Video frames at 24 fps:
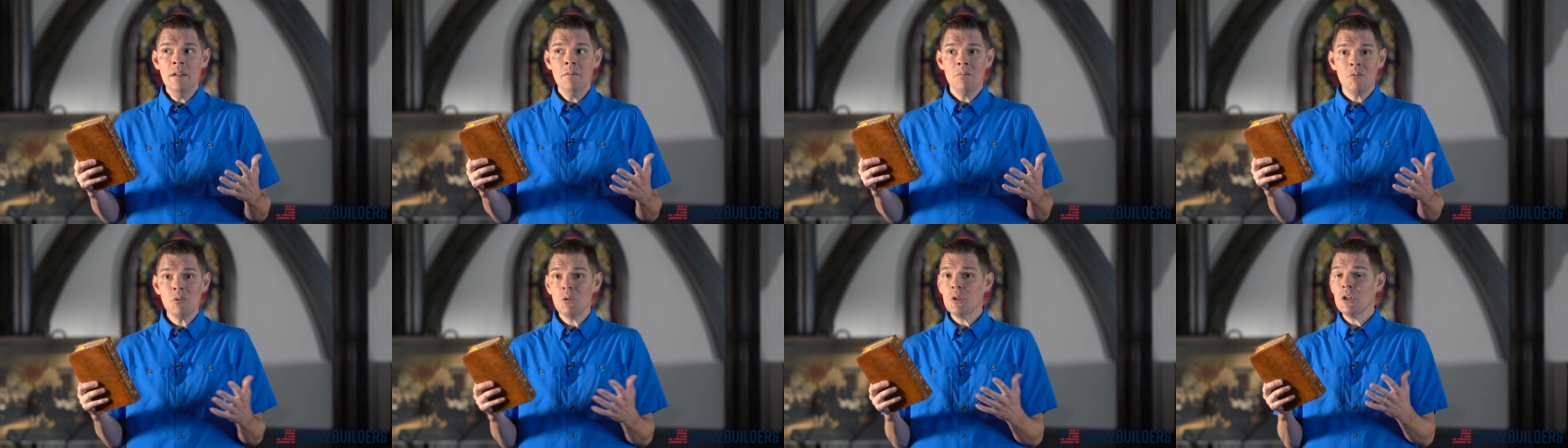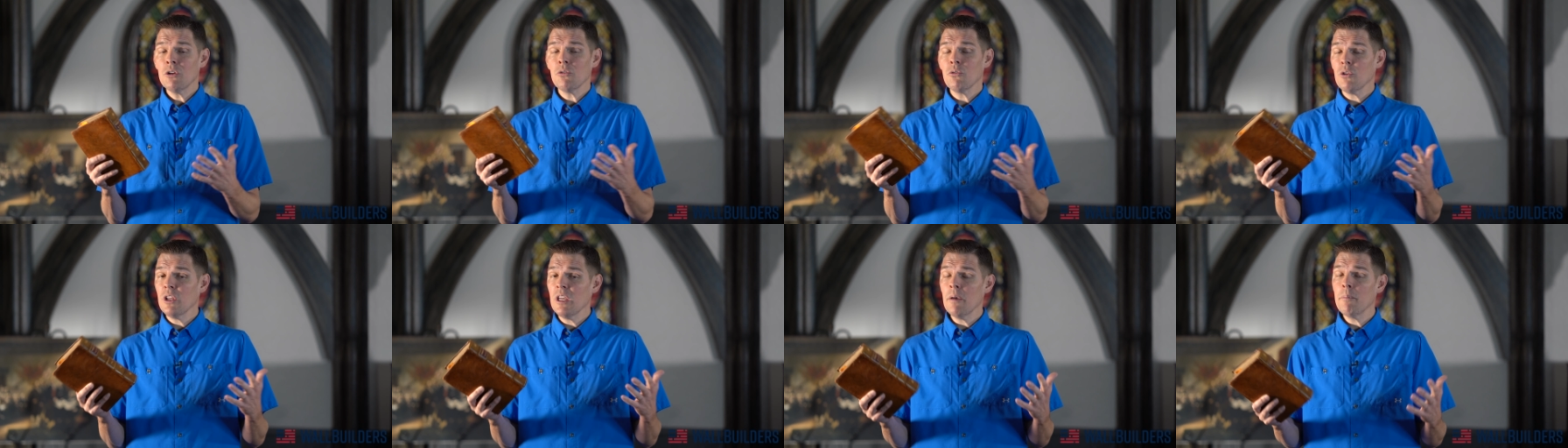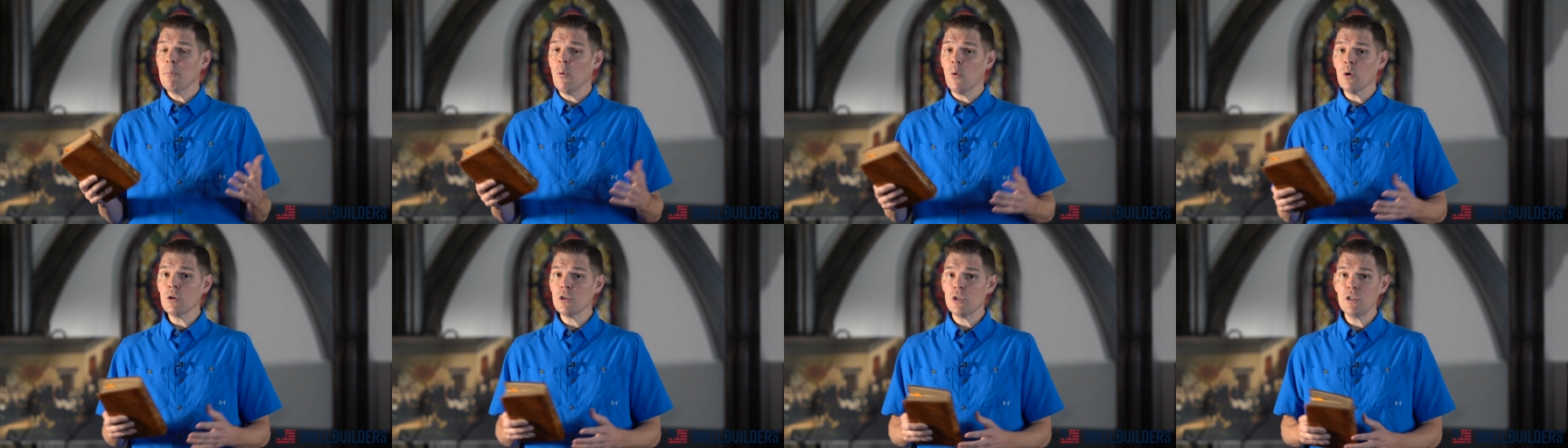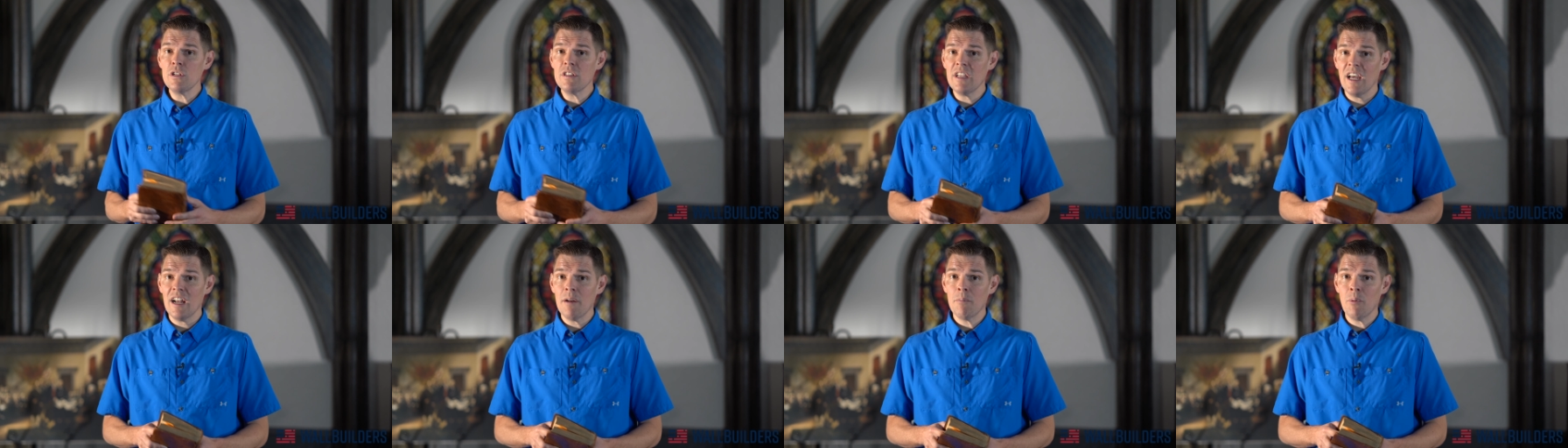Literally, abortion
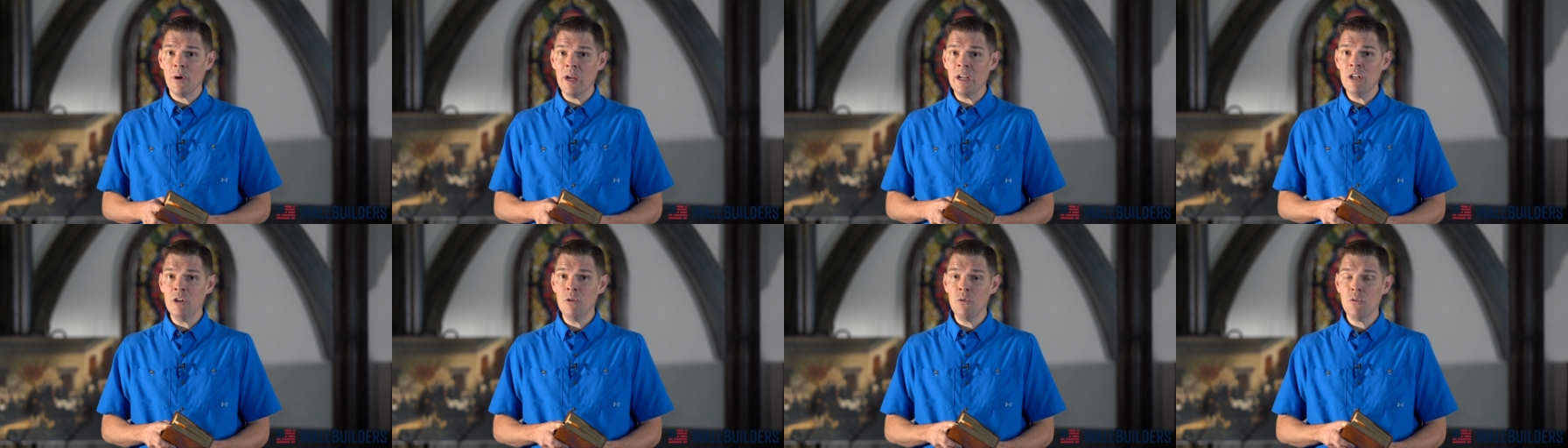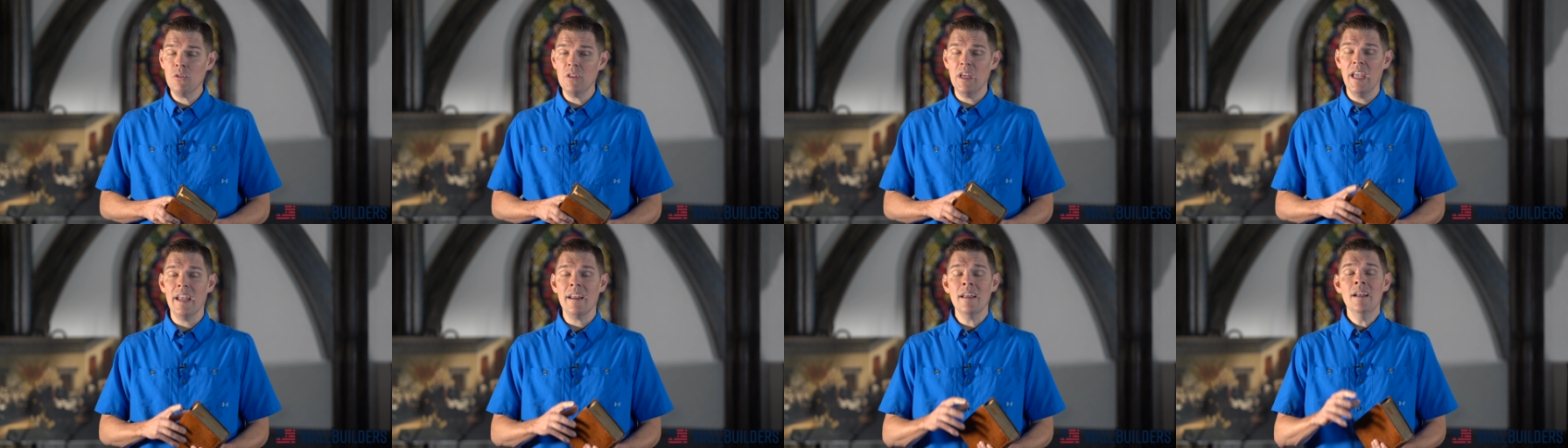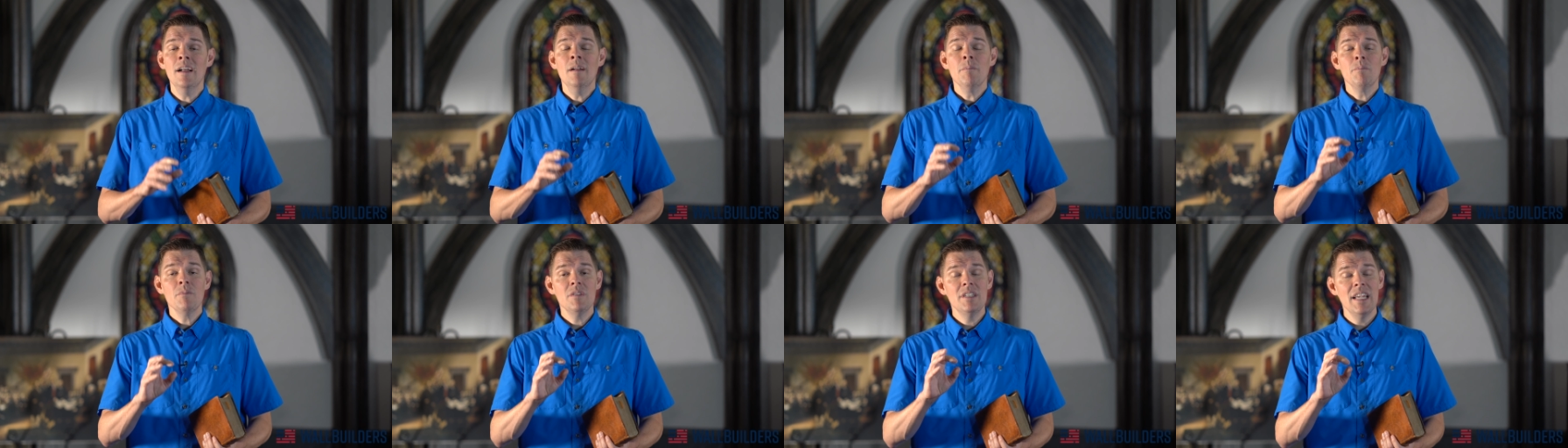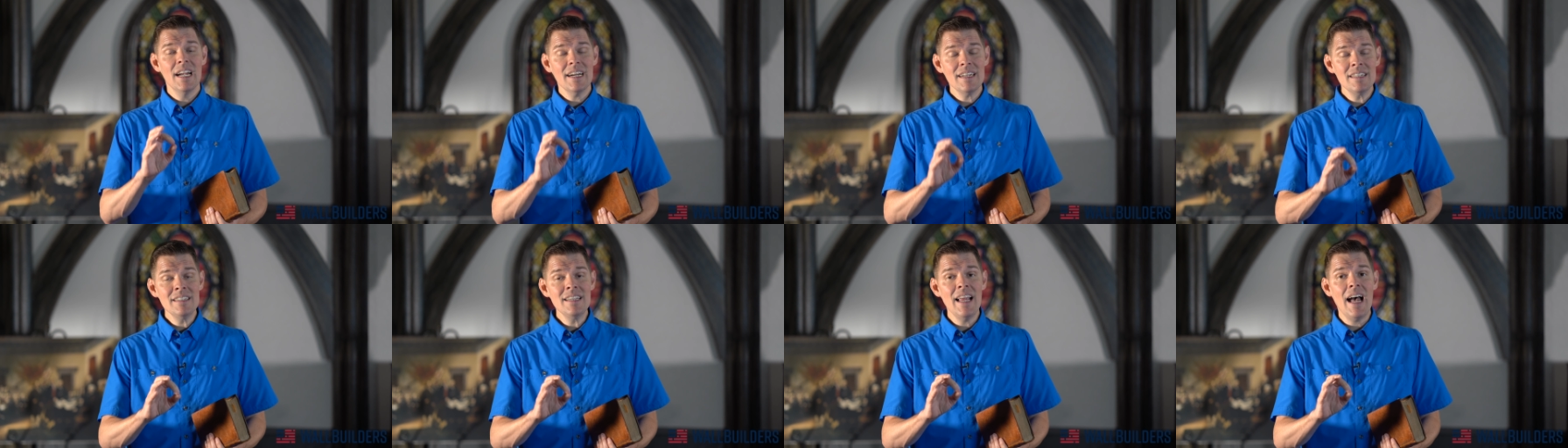is not a brand new thing.
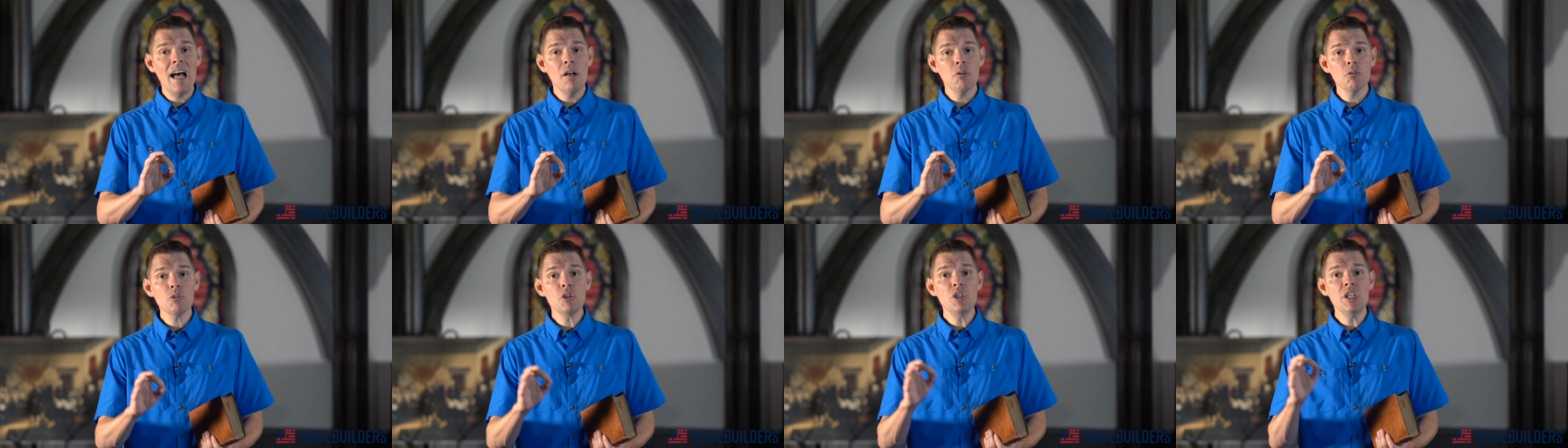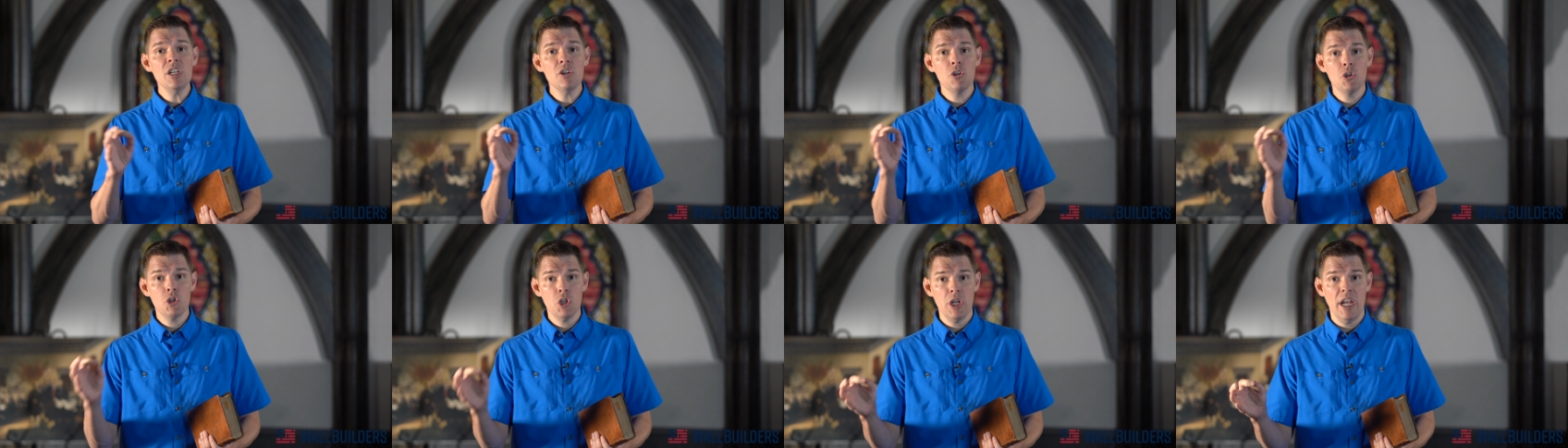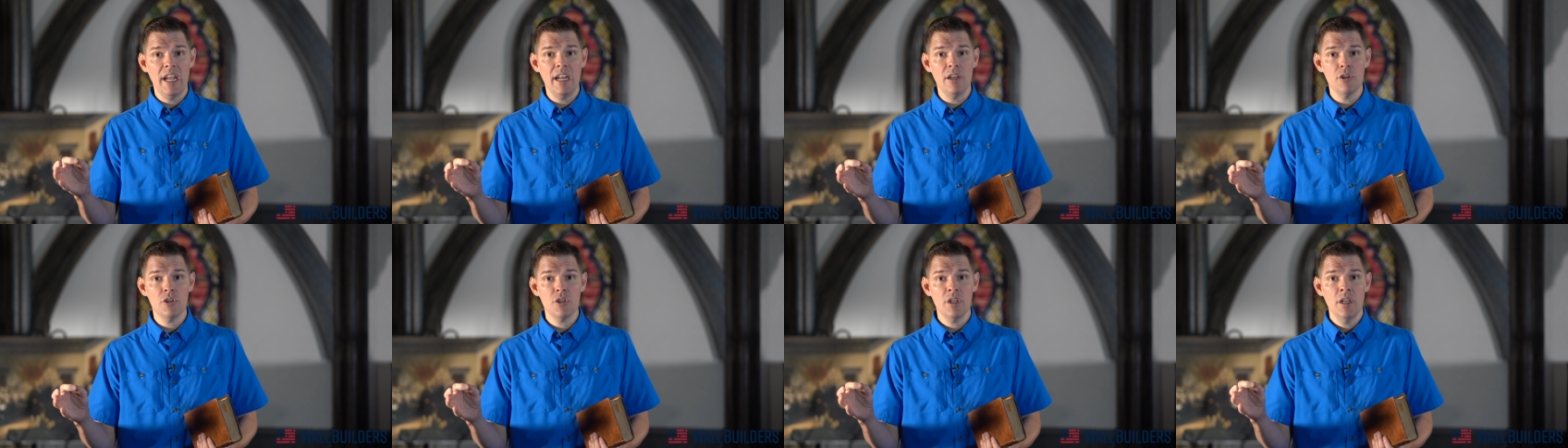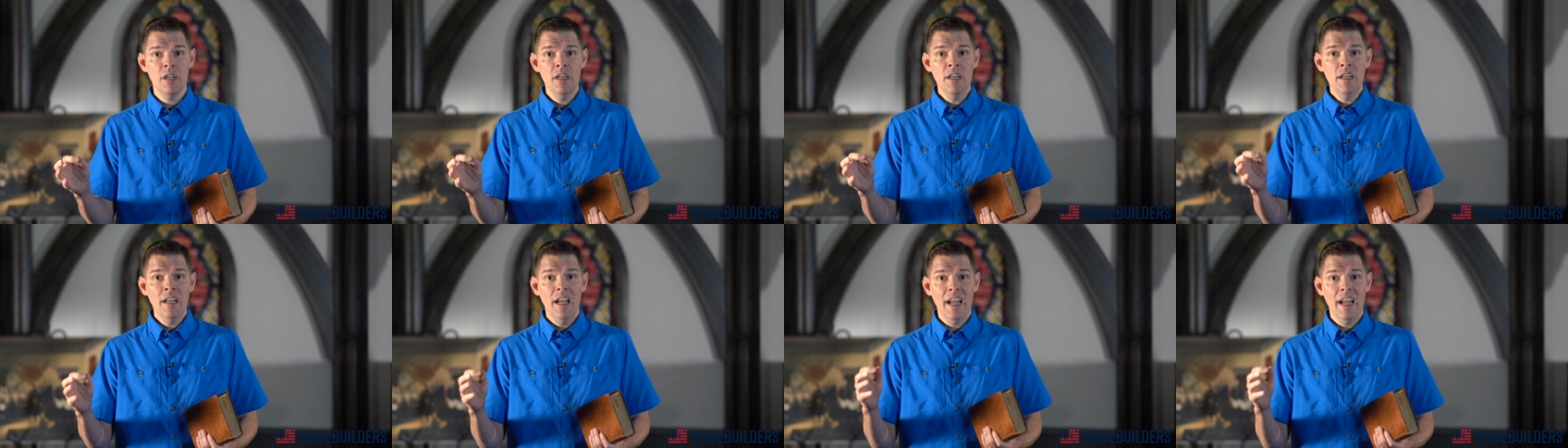Technology has changed.